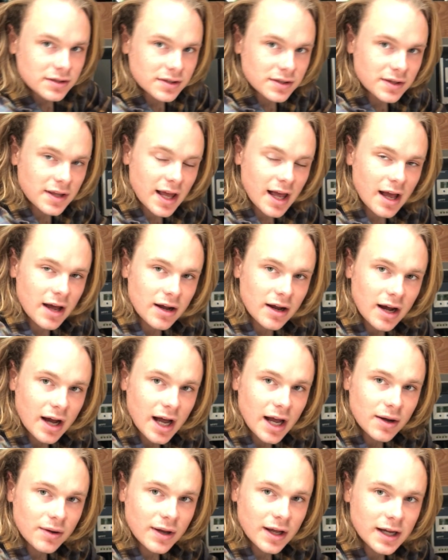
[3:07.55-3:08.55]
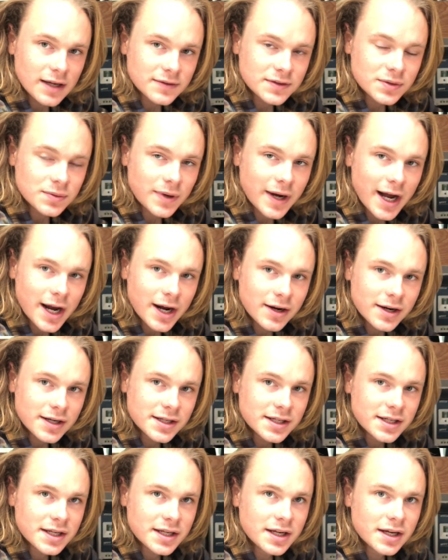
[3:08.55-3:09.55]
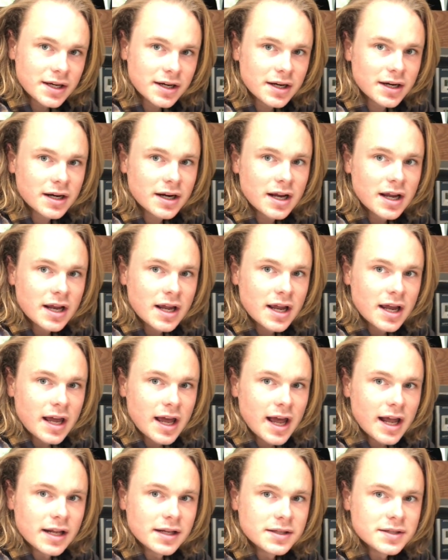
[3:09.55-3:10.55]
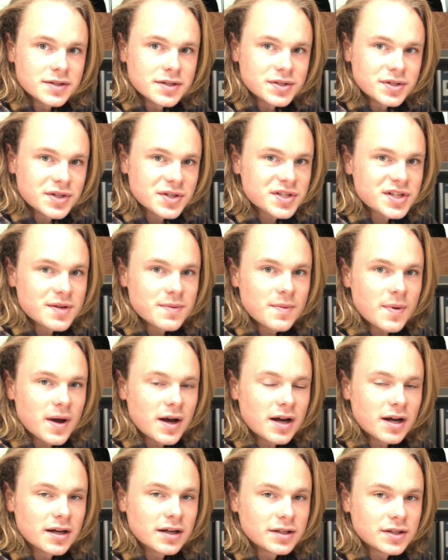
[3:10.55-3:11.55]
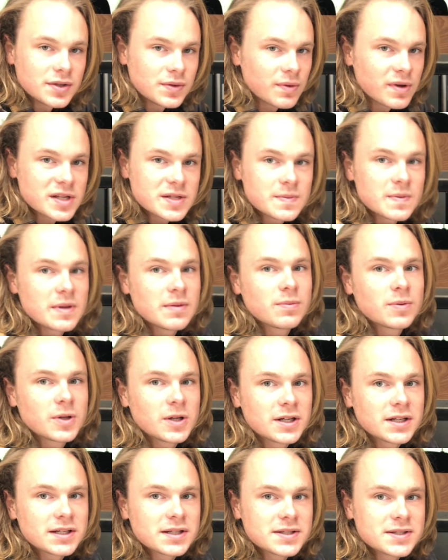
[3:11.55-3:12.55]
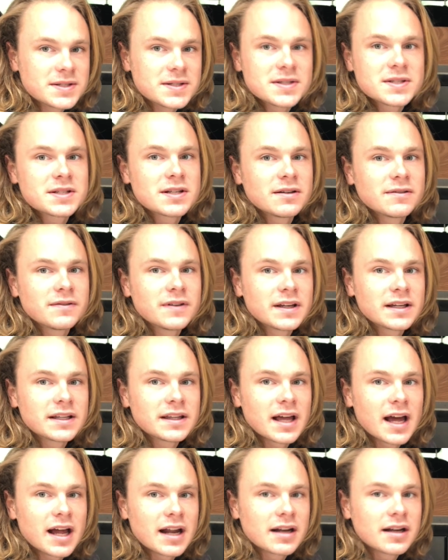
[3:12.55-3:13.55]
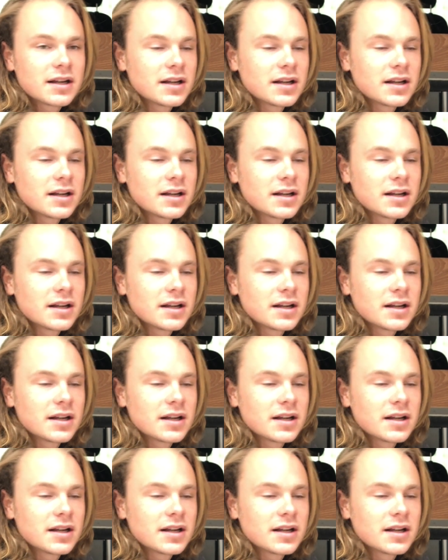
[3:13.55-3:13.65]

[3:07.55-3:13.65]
that I will have to wire into here, and just some USB plugs and stuff like that.